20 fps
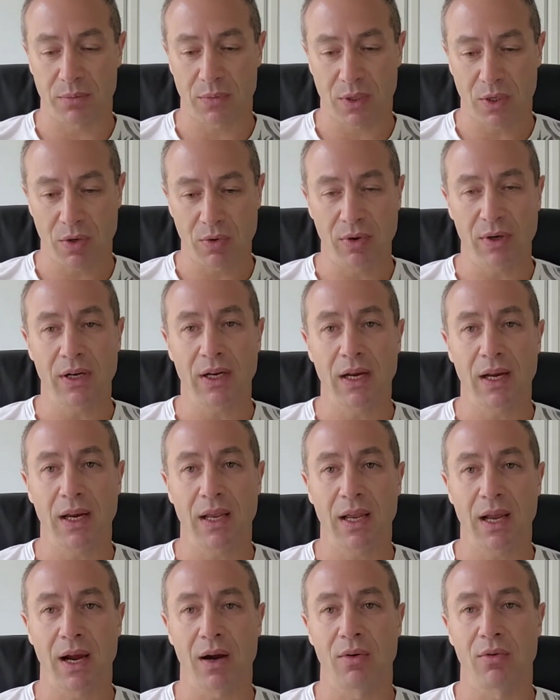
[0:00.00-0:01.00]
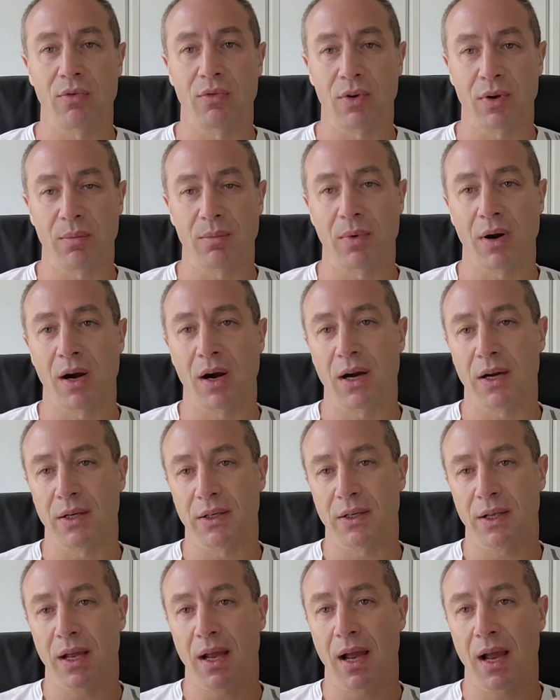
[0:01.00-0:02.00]
quickly I'll
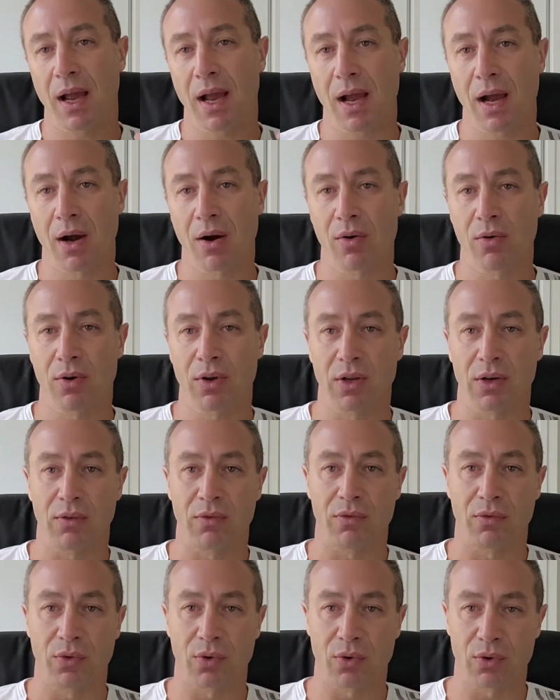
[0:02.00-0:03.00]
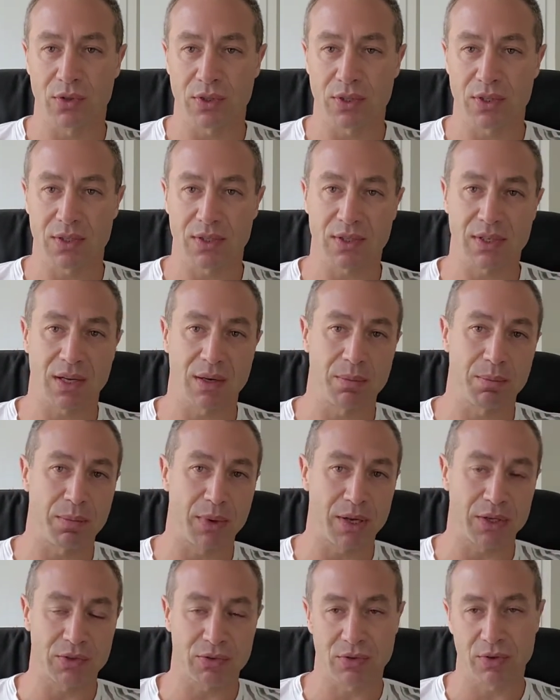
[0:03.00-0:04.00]
remind how inverters and
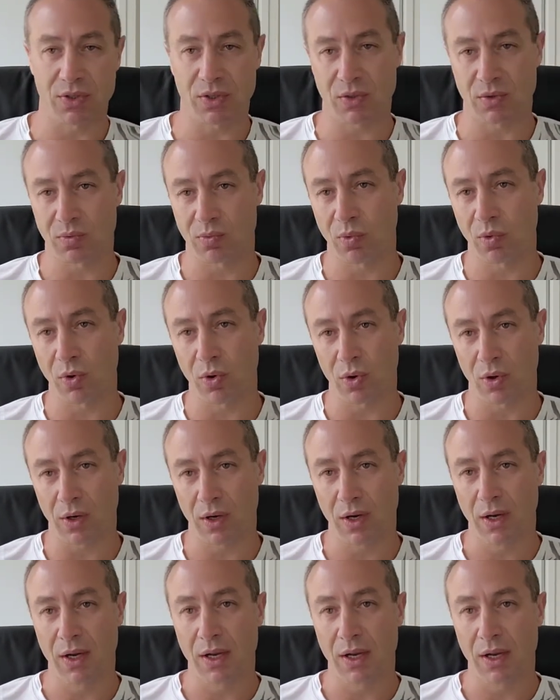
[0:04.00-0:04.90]
batteries work,